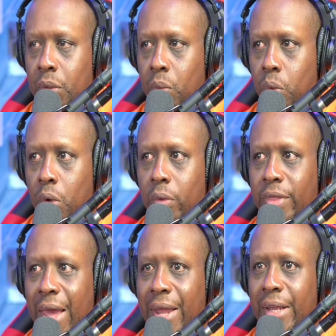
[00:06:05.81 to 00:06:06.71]
ruled
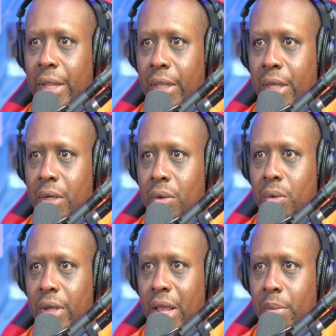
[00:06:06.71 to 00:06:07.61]
that
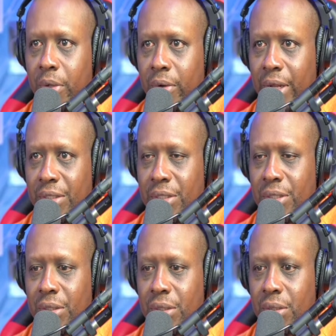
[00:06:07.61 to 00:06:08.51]
illegal
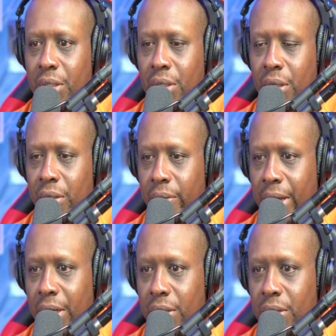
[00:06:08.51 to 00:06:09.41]
immigrants, illegal
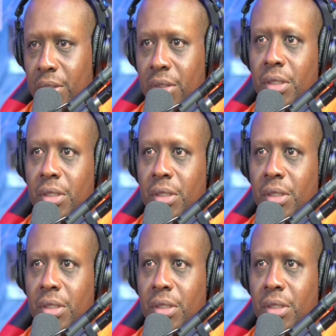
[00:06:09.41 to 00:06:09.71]
aliens,